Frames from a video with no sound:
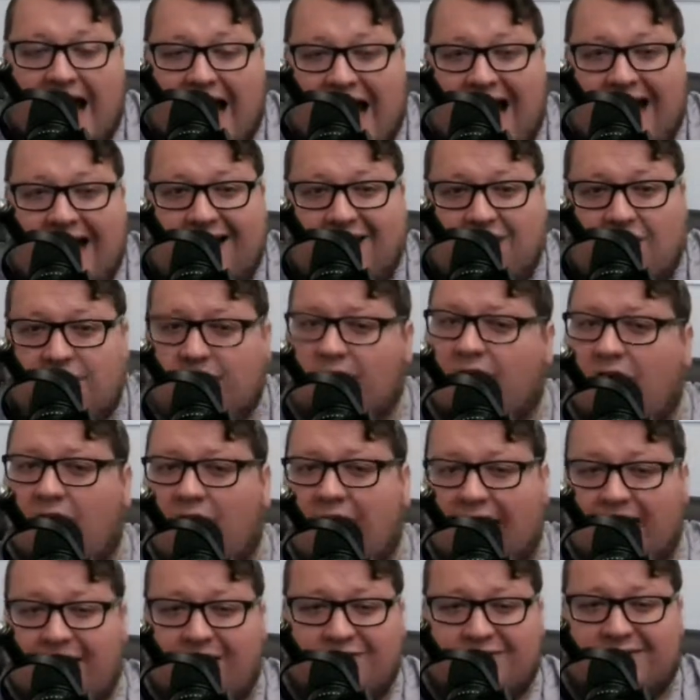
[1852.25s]
I don't know.
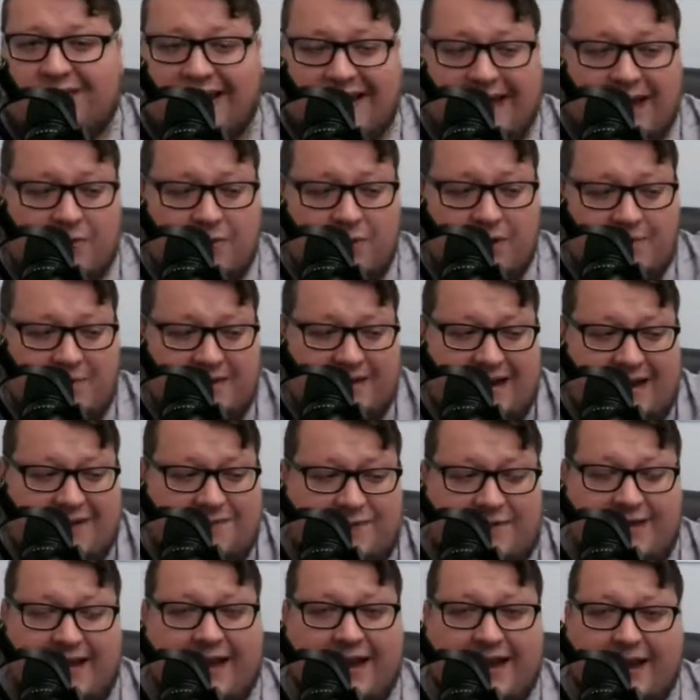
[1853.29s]
I don't think I would be. Not
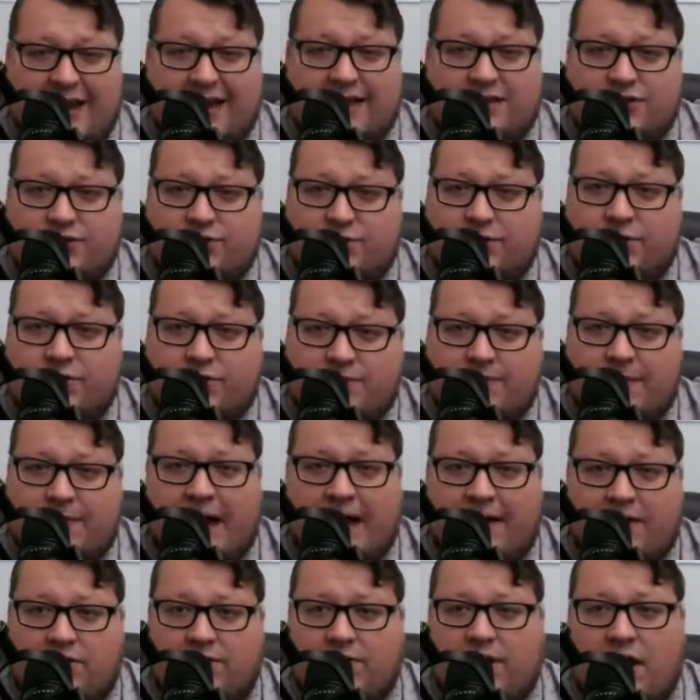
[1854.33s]
for that age group.
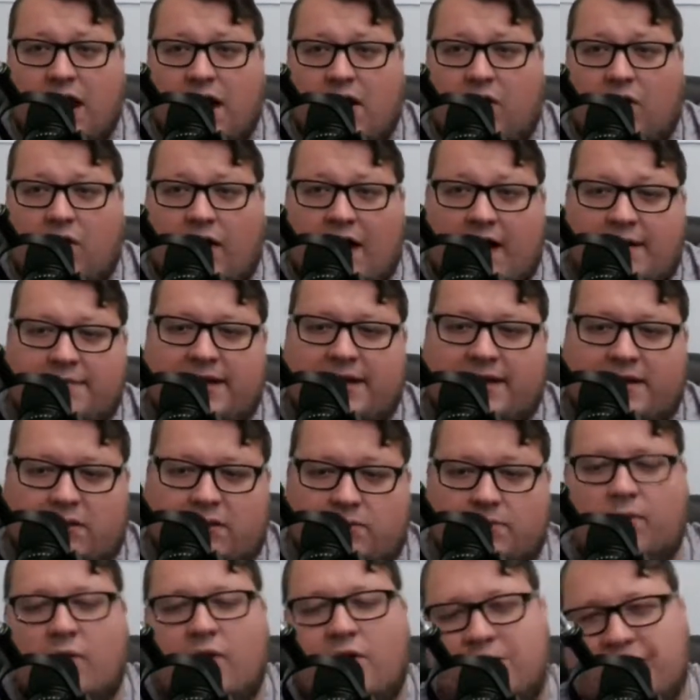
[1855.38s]
I don't know. I
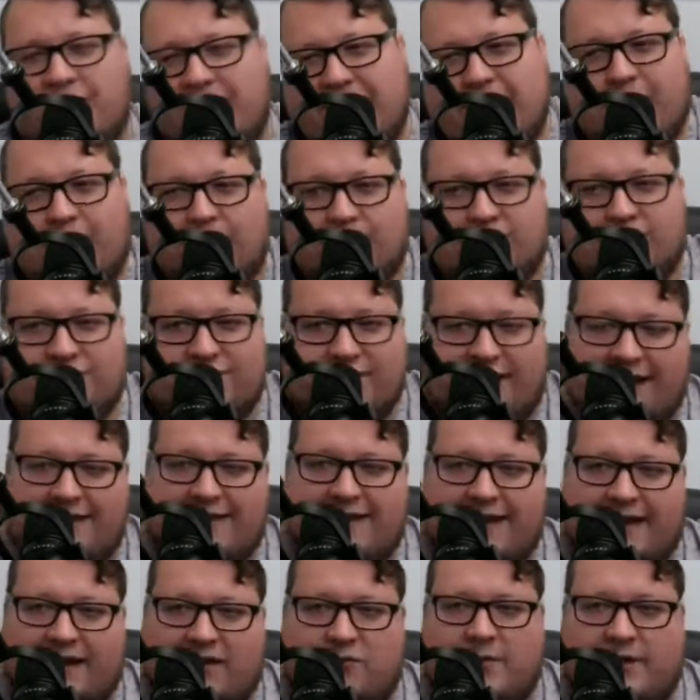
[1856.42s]
mean, well, me personally, I
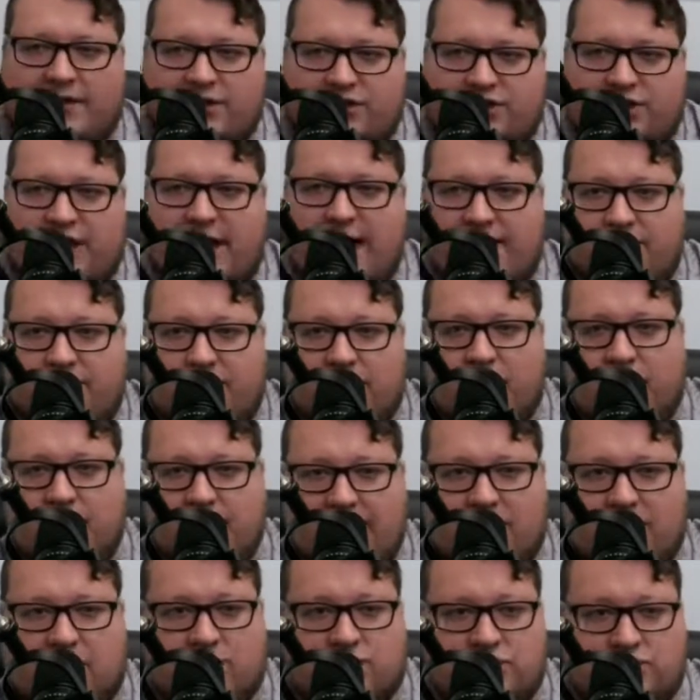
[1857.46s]
think everybody should have their own
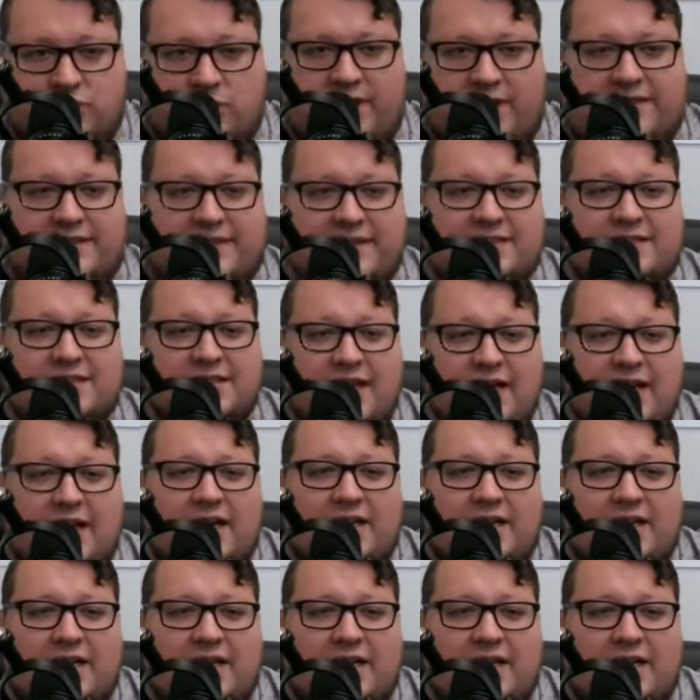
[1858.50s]
medical choices.